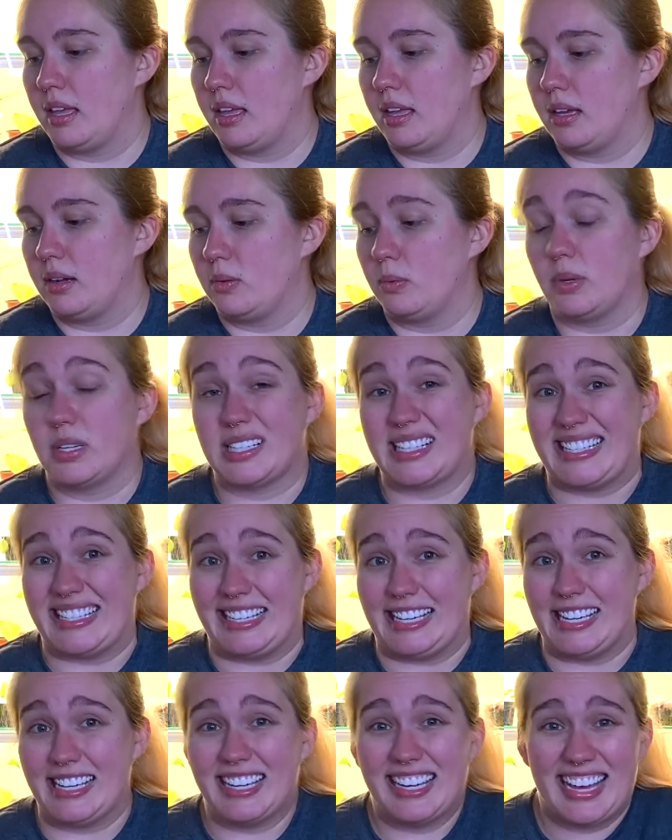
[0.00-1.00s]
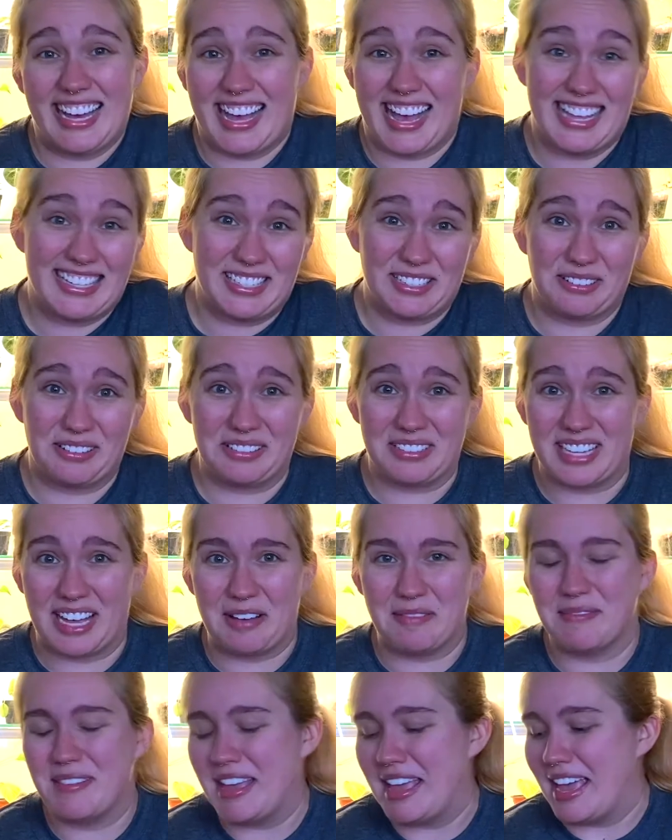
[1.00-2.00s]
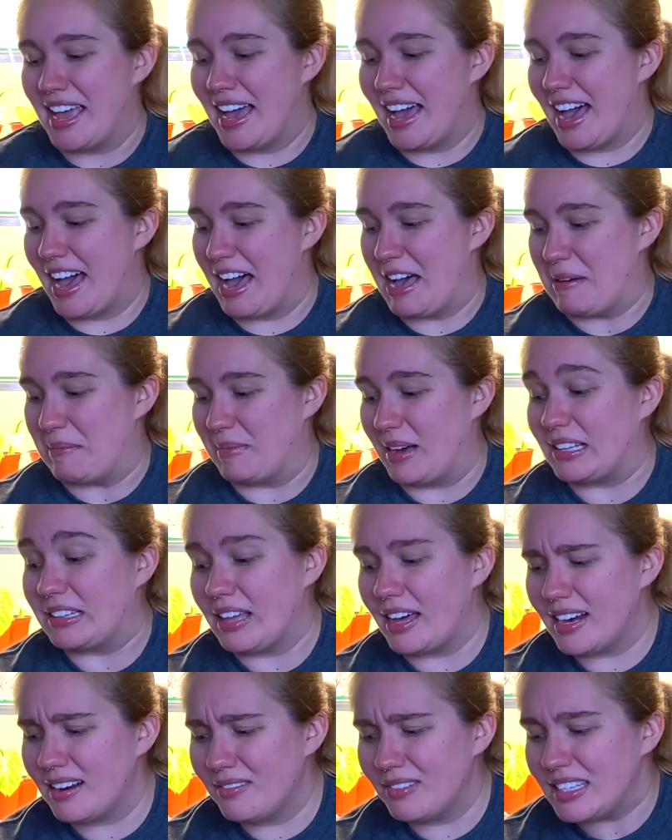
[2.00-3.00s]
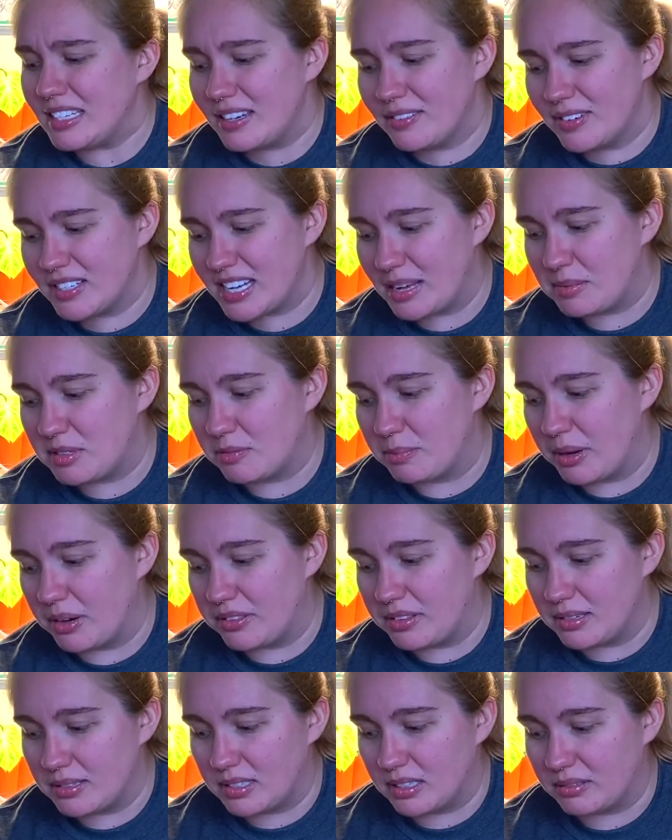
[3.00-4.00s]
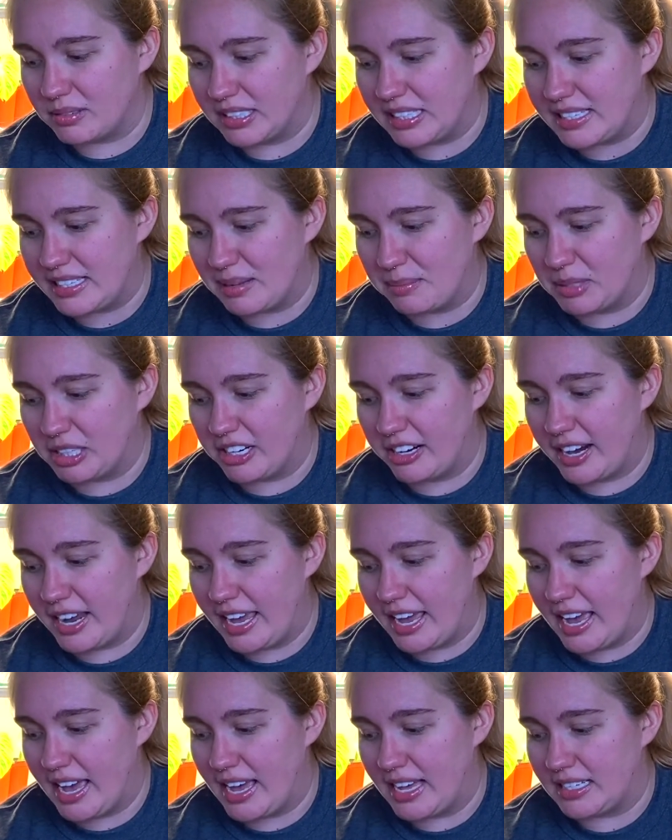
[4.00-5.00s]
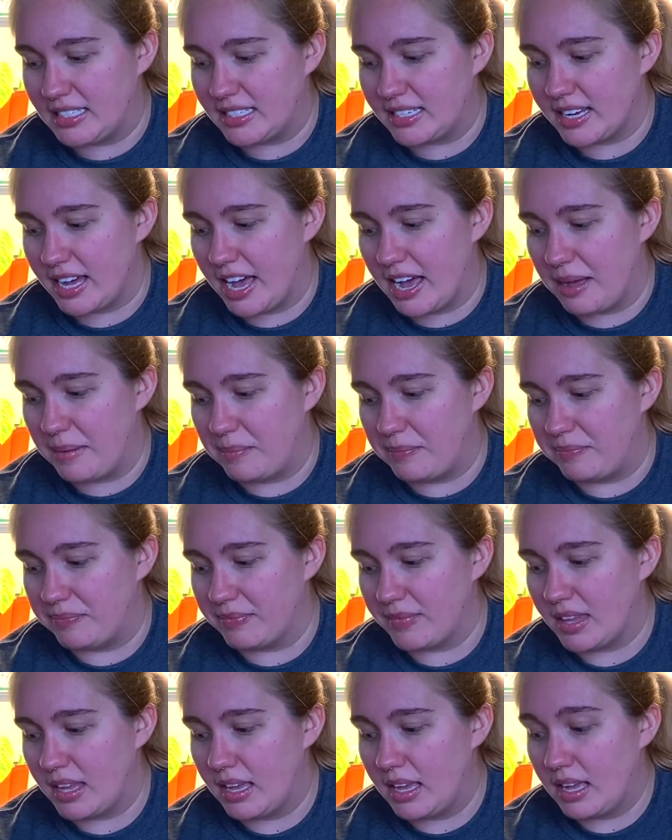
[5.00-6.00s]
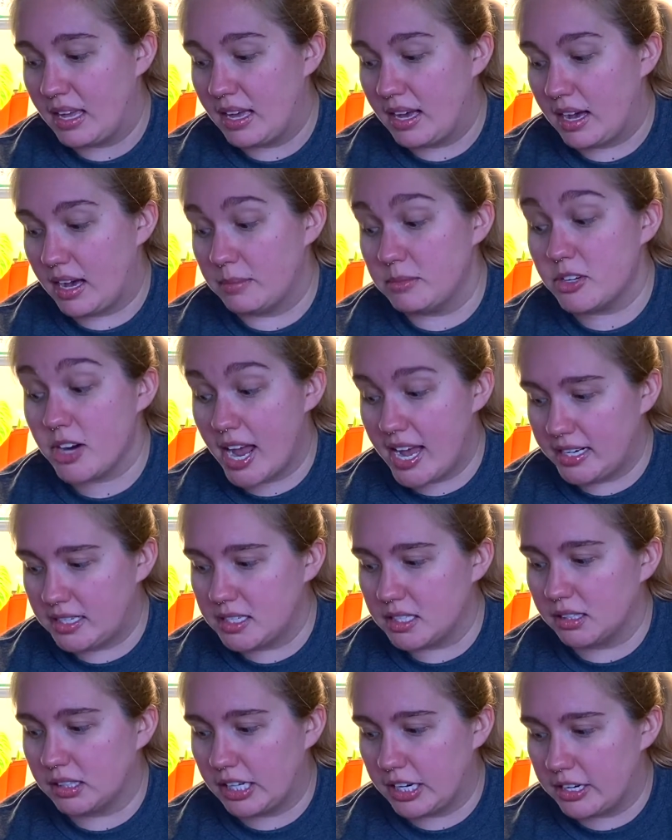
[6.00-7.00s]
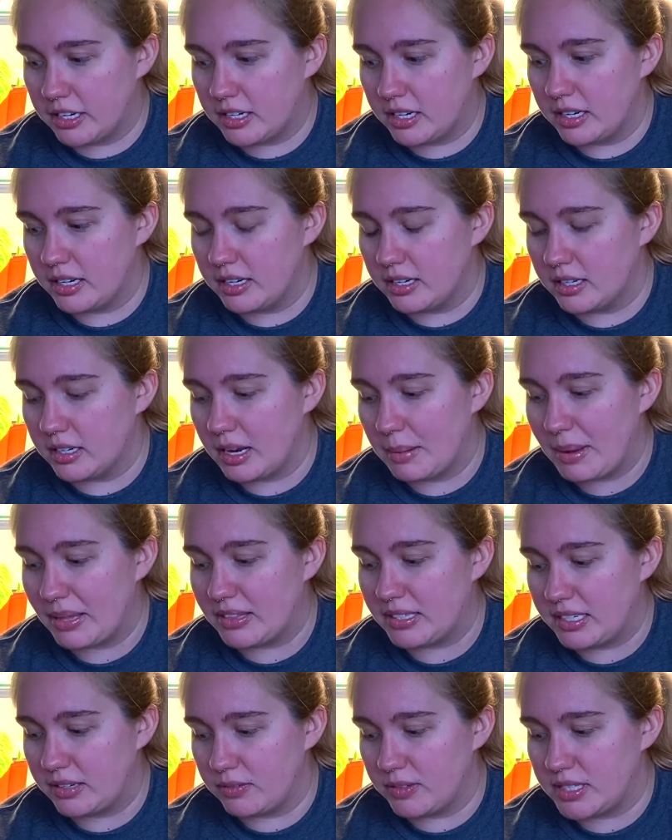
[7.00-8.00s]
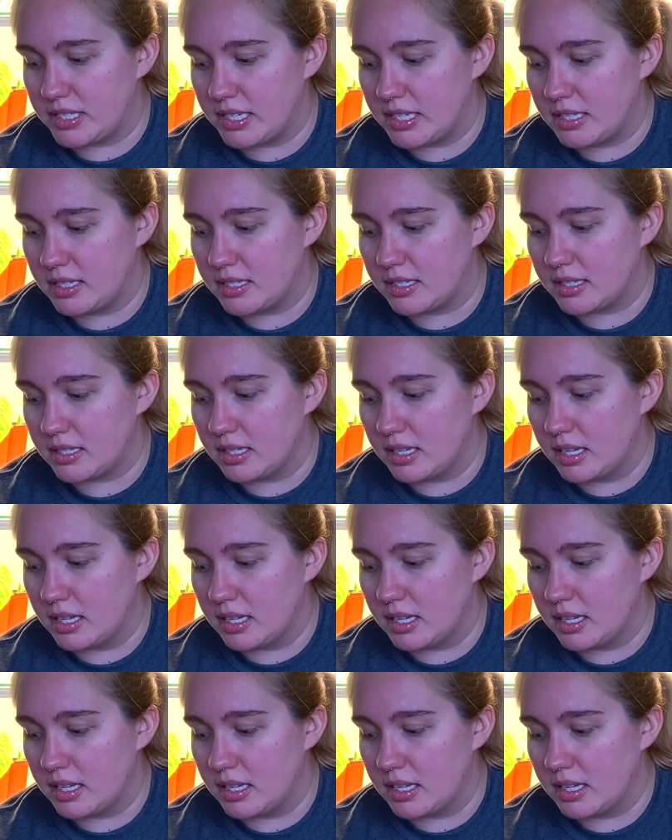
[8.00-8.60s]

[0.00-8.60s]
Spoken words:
We'll see as it grows up. A lot of the different types of pothos look really similar, and I'm trying to learn about the differences.